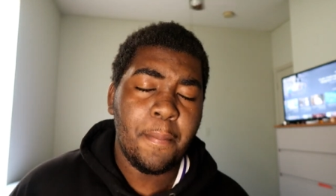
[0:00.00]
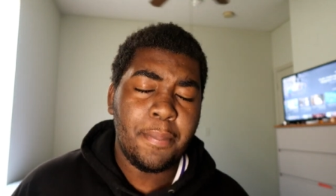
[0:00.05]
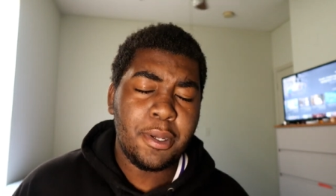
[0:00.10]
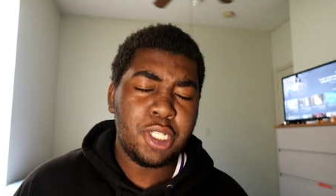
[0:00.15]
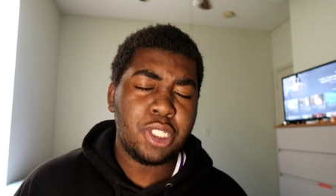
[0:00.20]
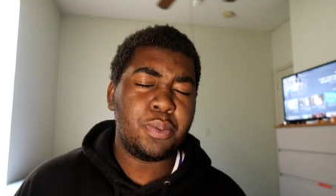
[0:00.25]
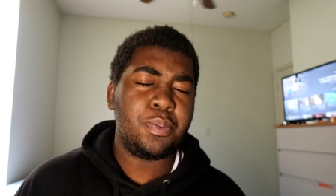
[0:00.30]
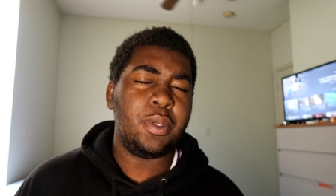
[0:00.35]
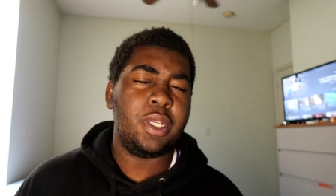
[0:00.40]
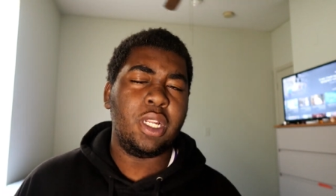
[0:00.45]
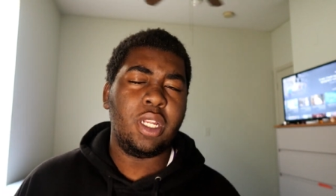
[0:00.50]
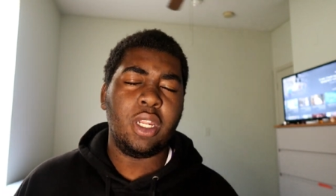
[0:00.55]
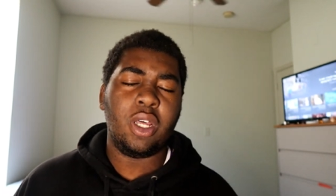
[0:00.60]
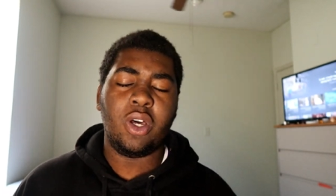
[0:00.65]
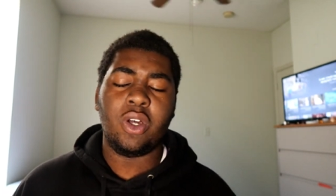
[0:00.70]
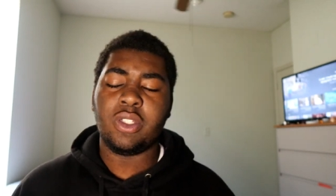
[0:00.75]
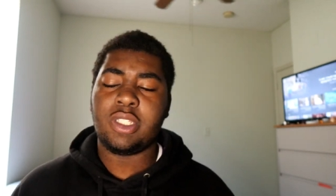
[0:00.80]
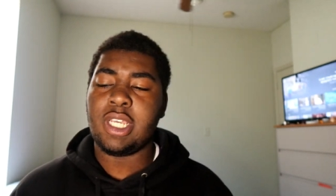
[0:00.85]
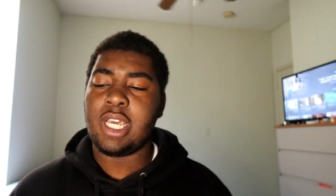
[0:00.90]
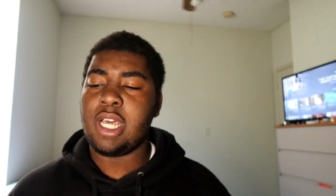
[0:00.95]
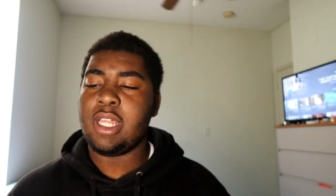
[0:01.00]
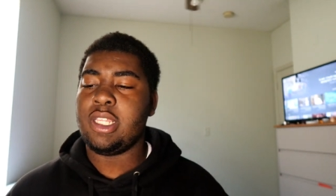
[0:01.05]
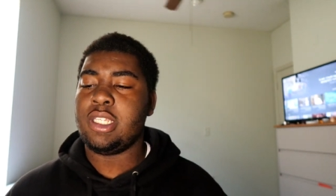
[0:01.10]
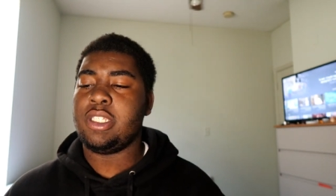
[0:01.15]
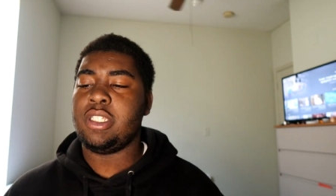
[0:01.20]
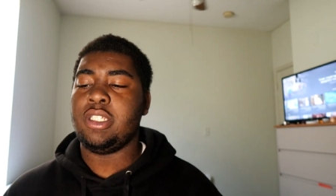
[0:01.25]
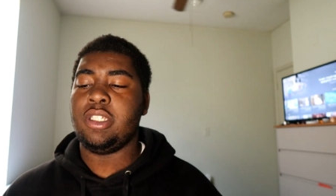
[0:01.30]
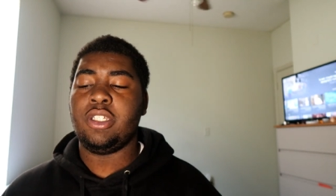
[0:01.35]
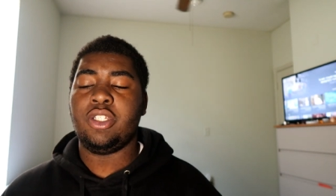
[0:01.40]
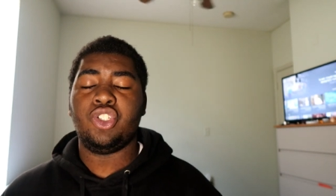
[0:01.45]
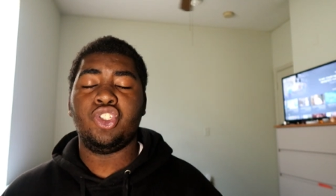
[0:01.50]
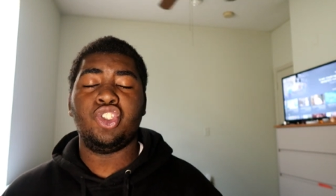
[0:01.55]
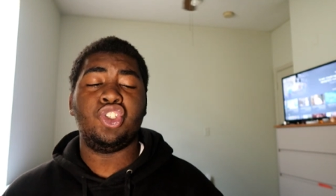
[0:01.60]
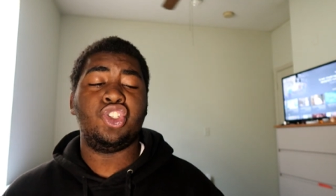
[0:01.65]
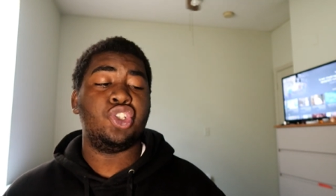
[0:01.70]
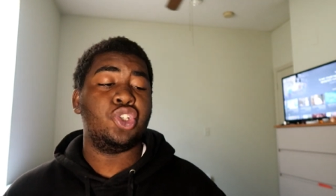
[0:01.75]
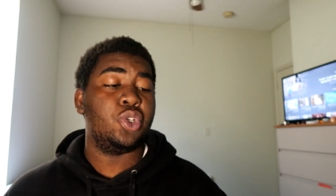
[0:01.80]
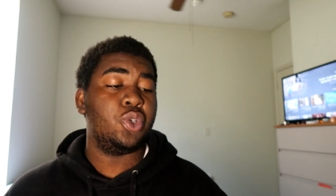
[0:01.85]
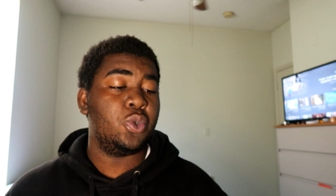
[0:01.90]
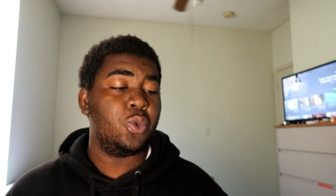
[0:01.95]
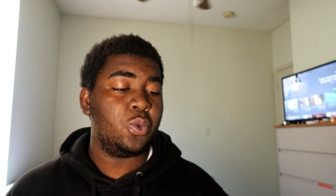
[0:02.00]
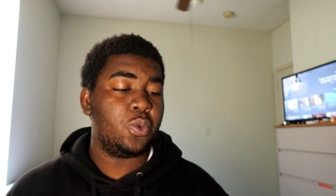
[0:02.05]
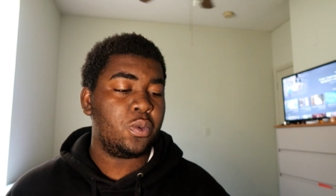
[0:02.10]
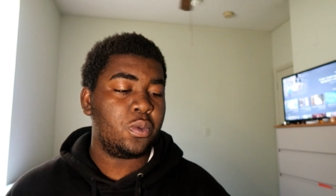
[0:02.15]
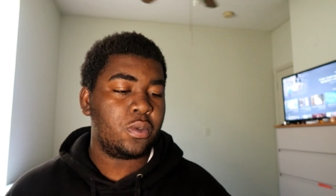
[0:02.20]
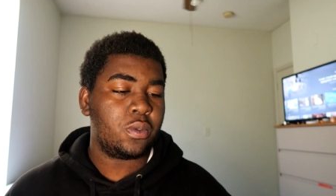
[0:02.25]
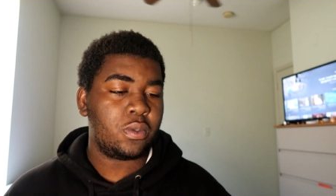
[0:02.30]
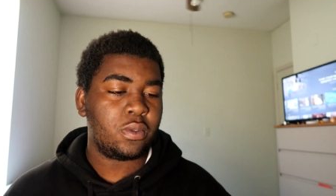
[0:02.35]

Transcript: But it's been a long time. Let's see. June.